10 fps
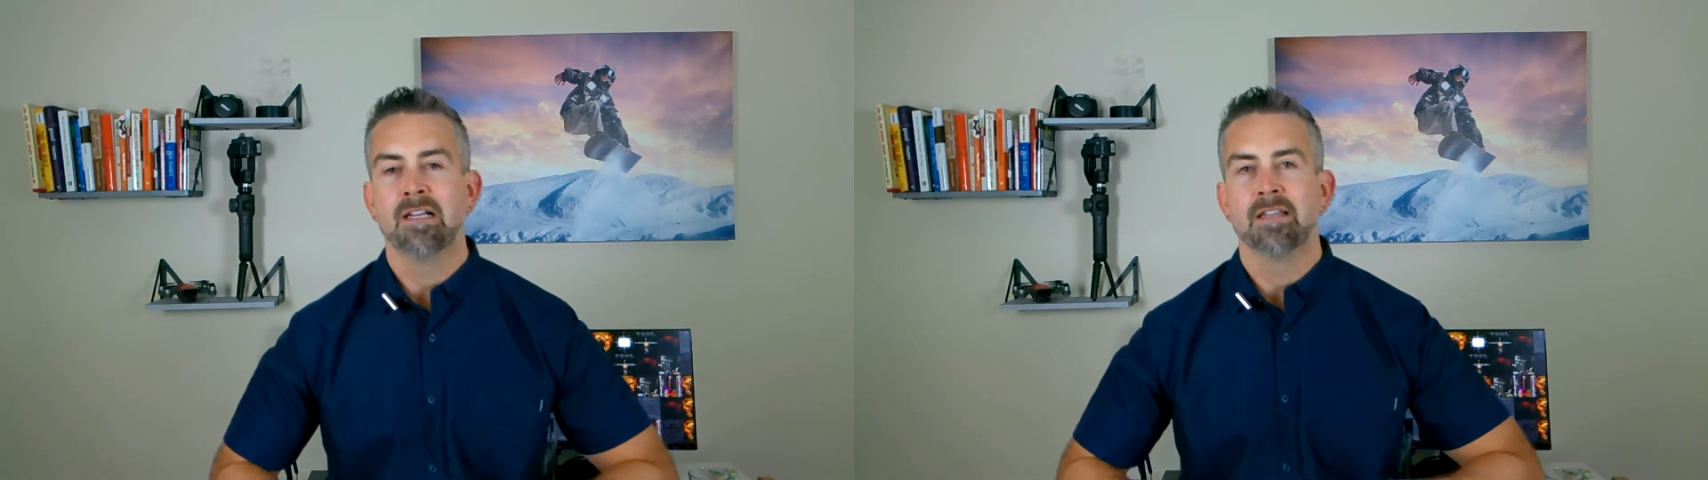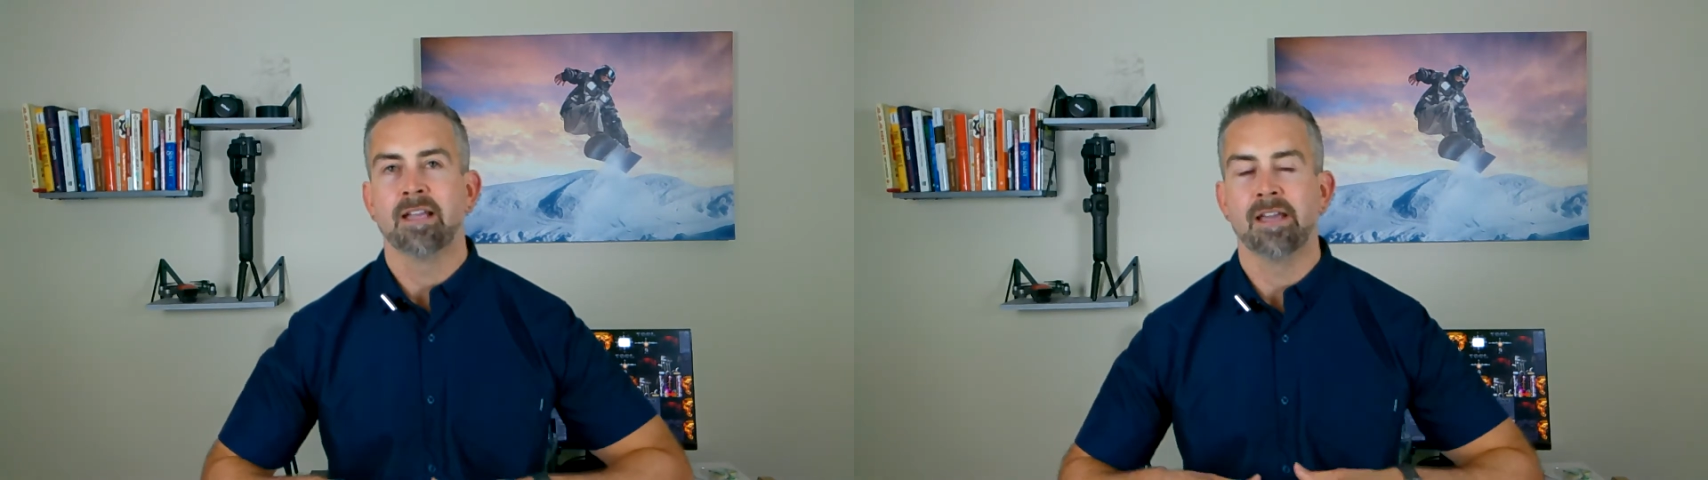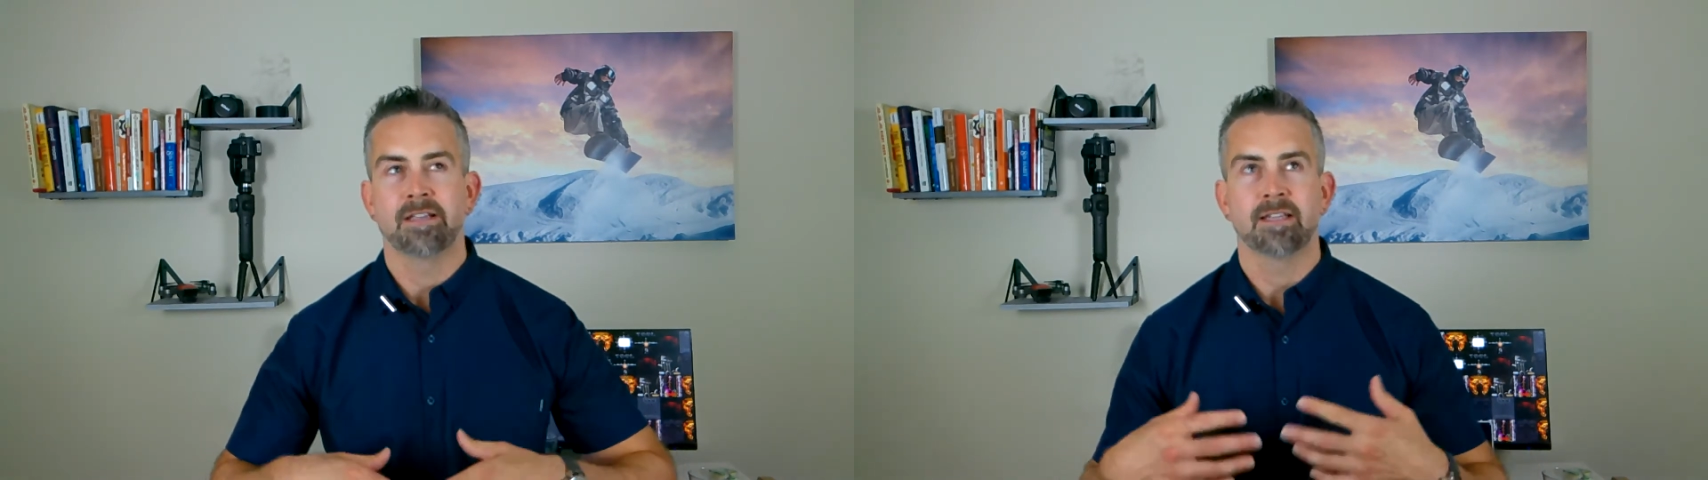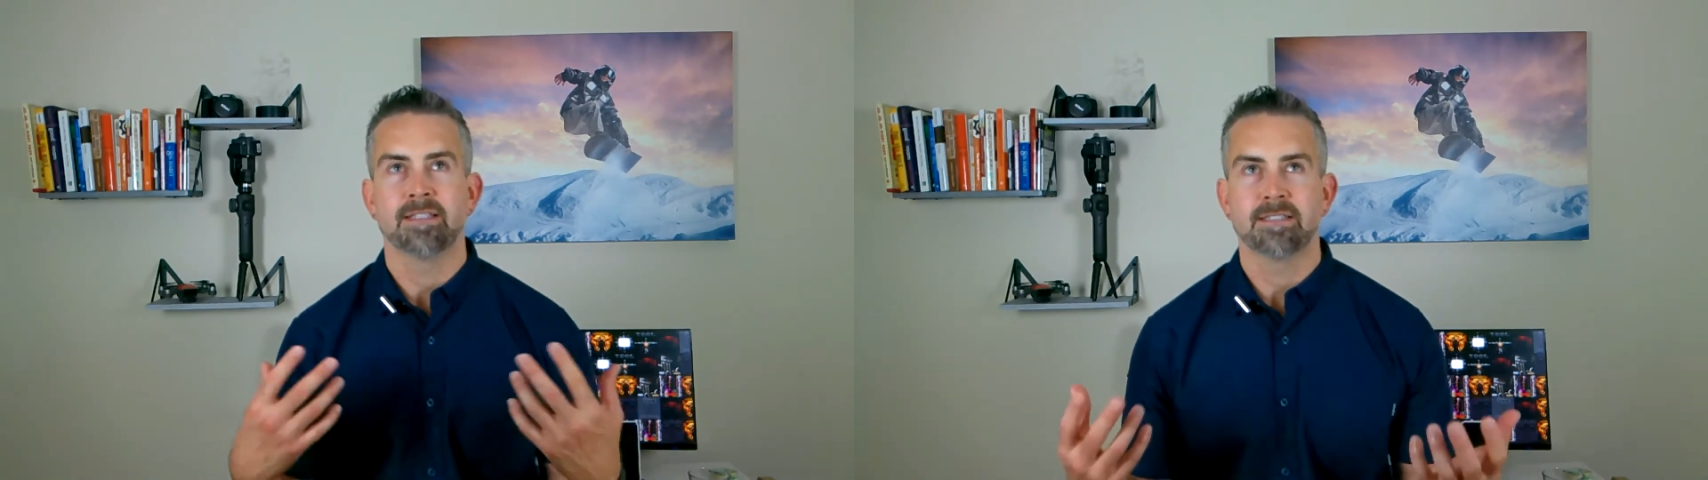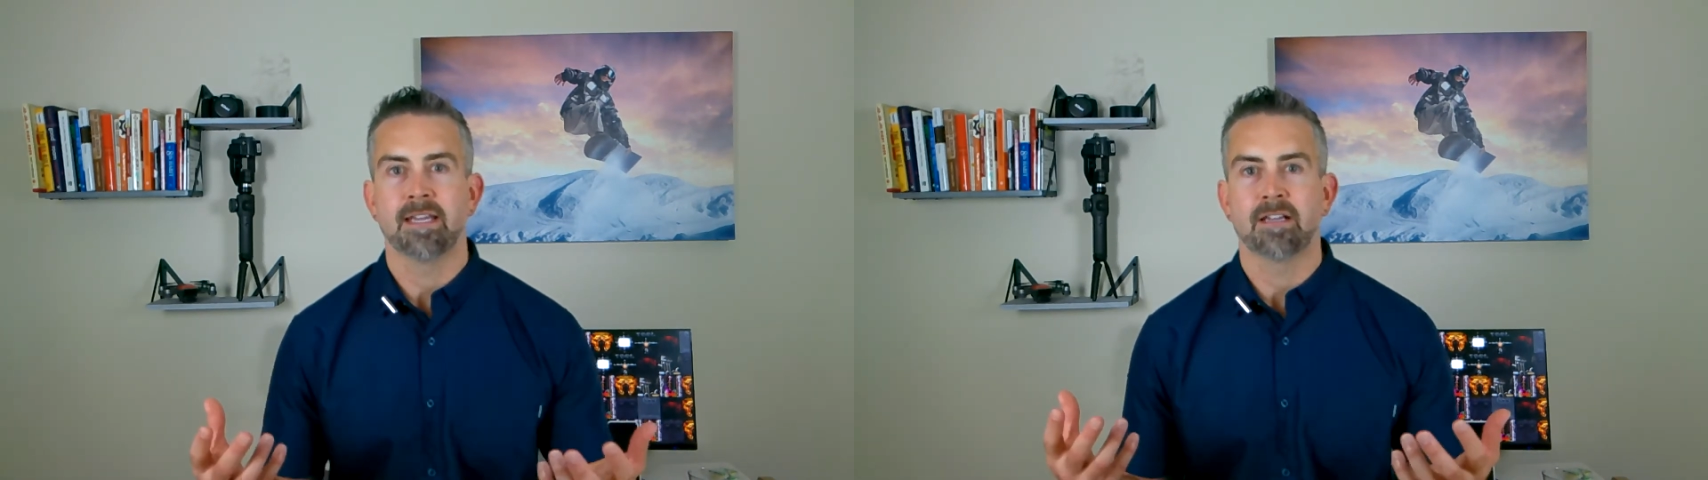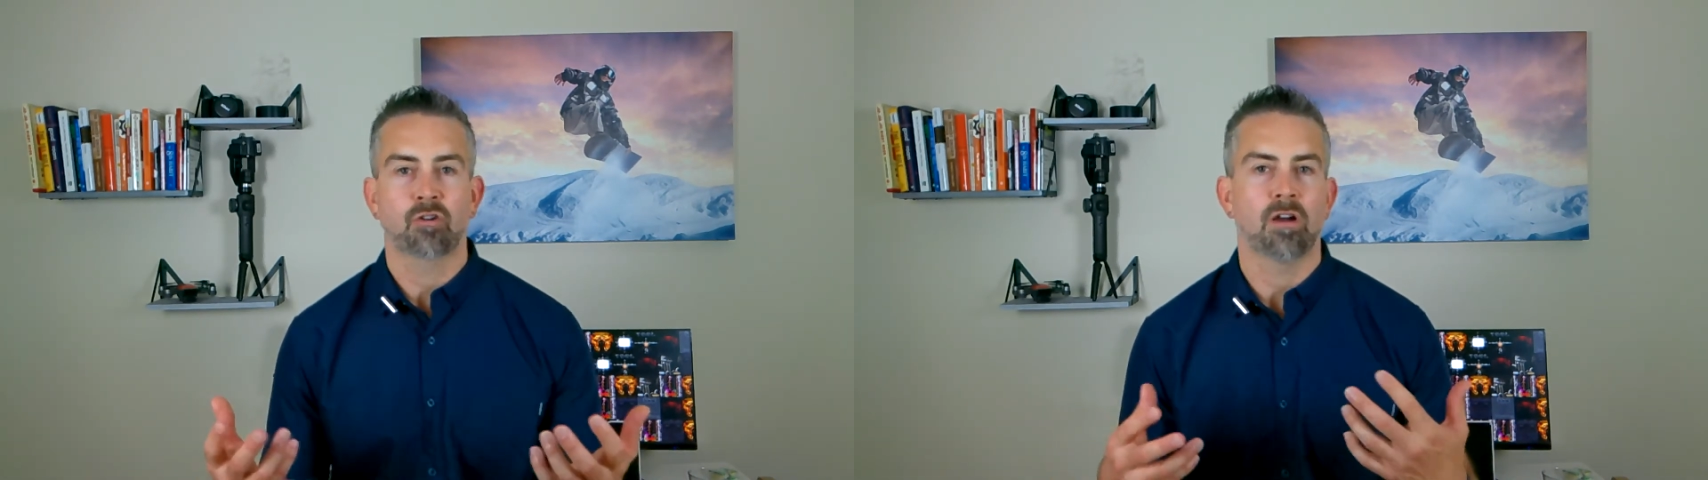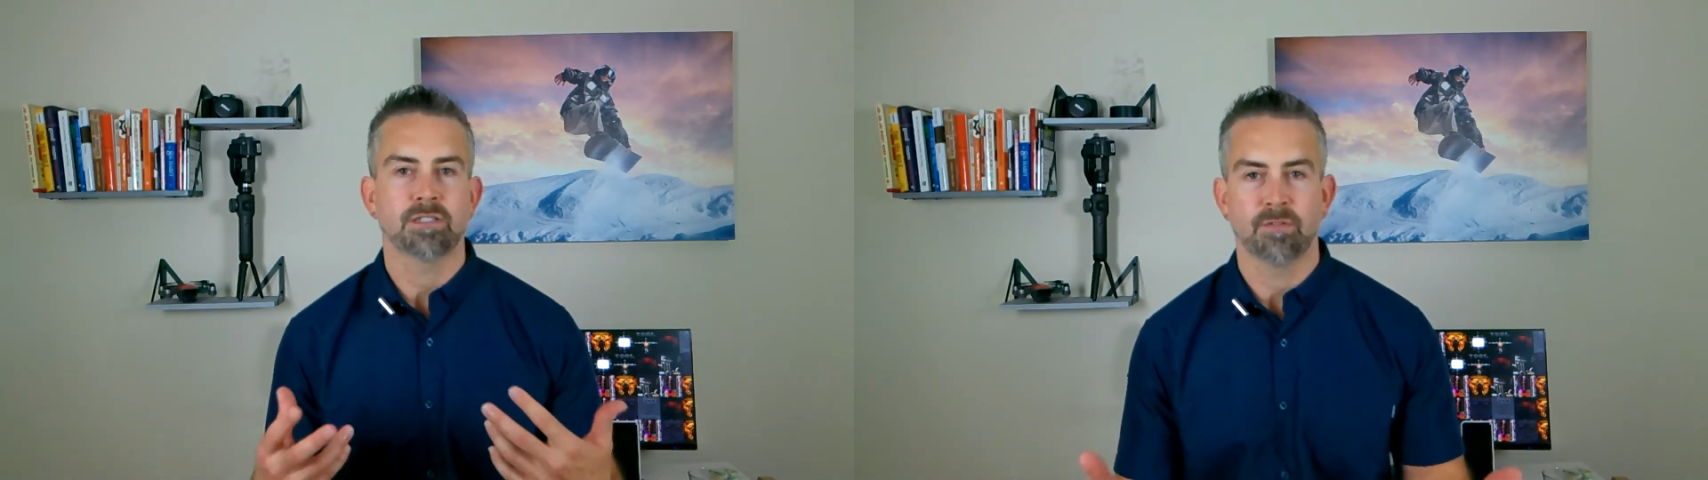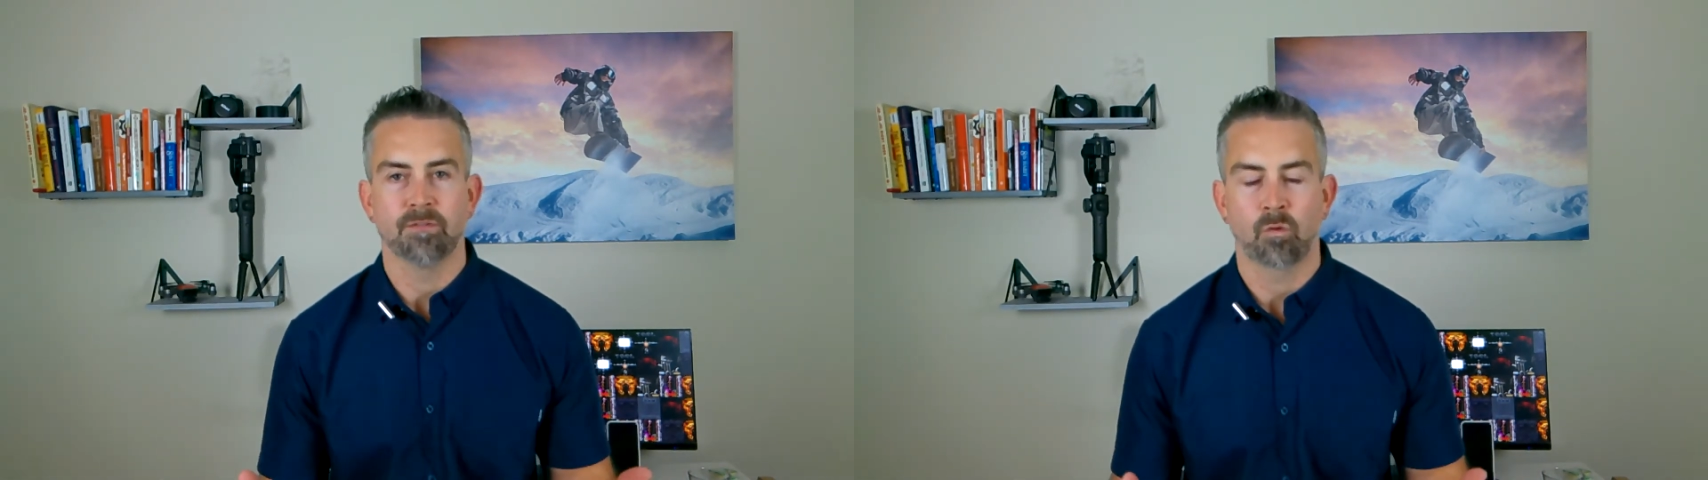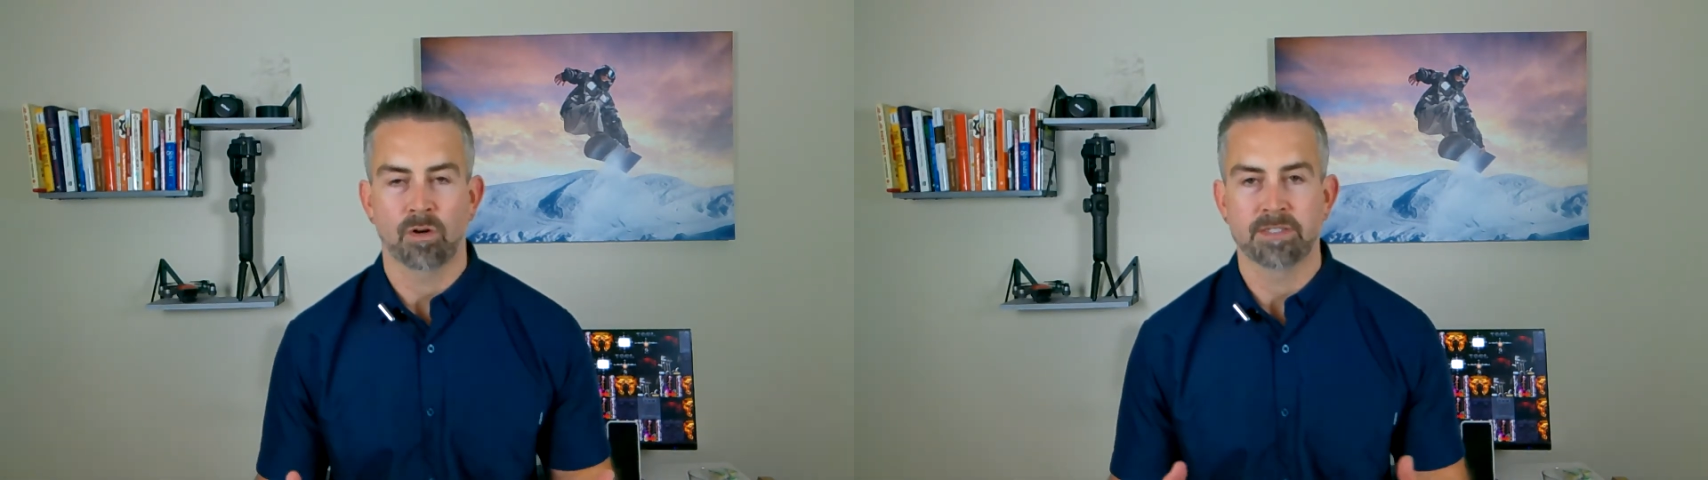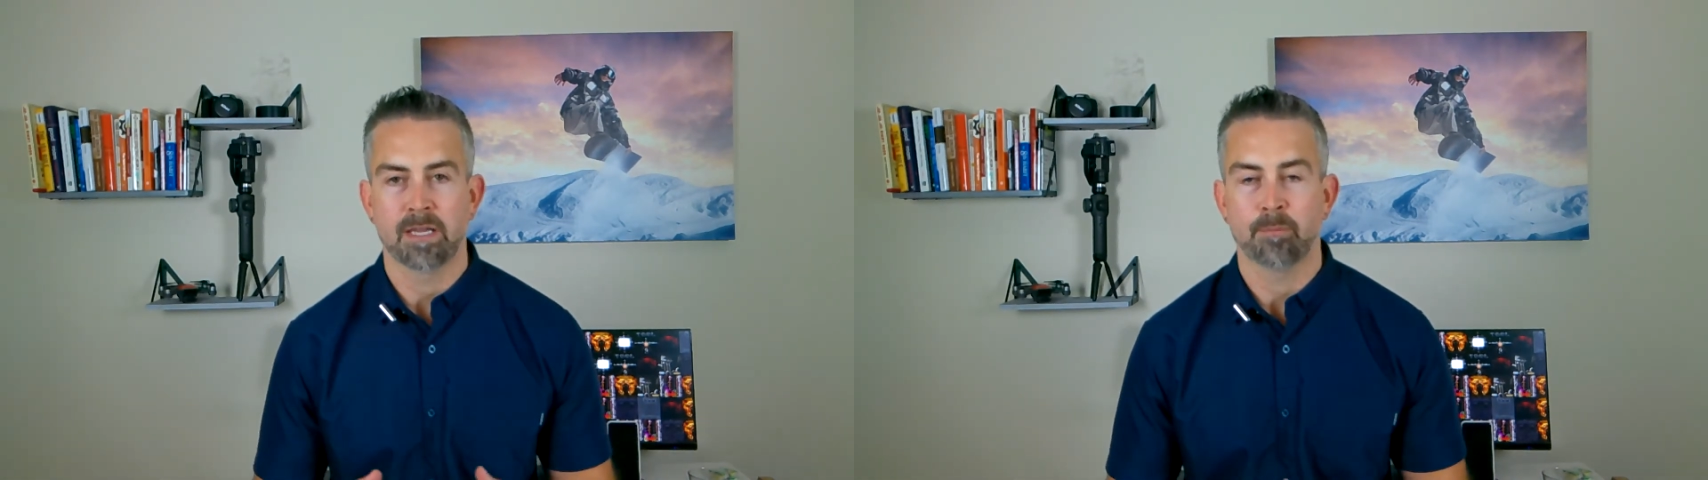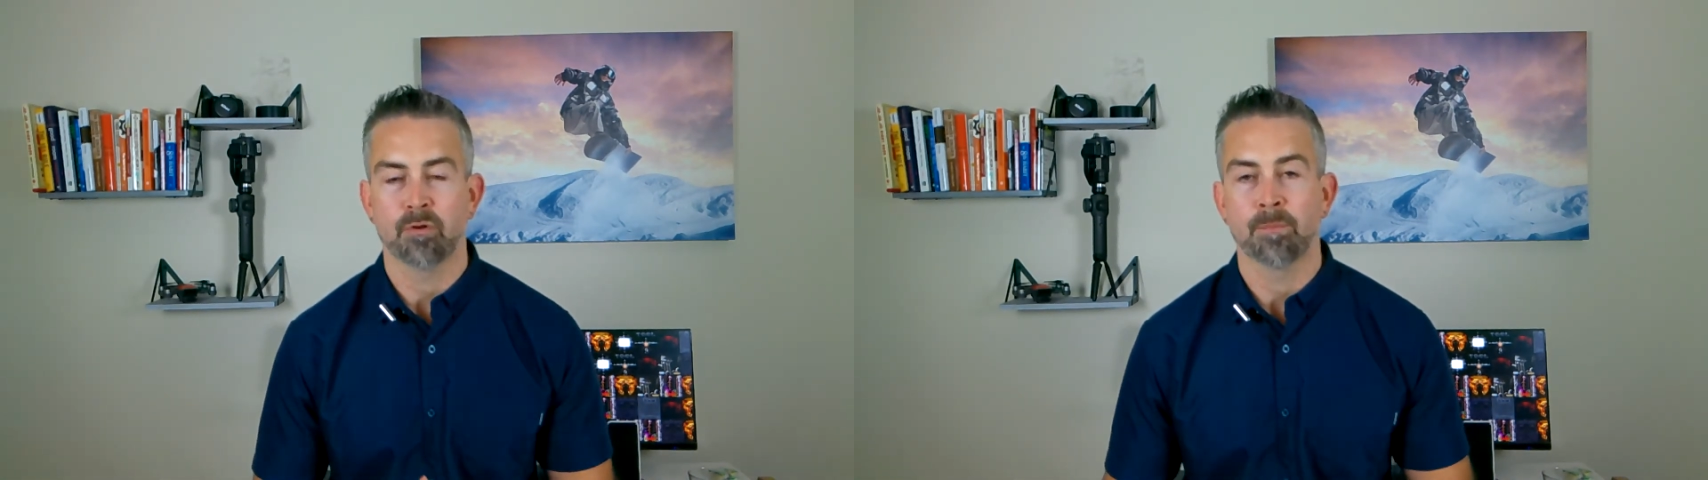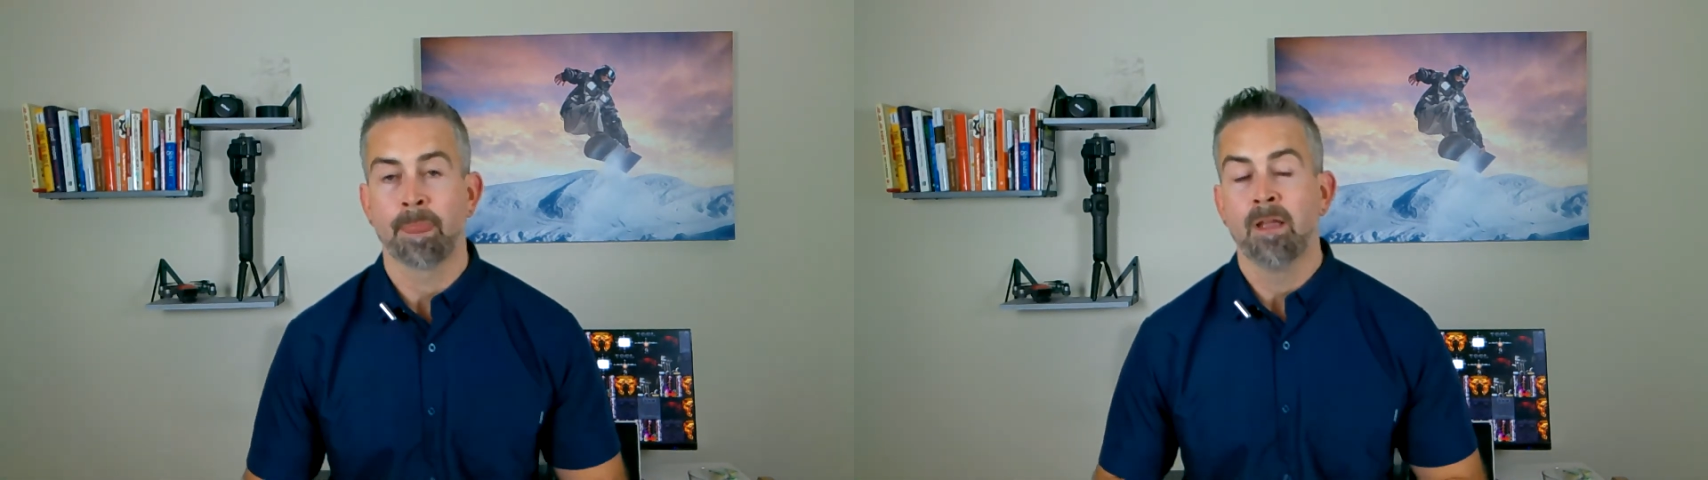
Like, let's take CrossFit, for example.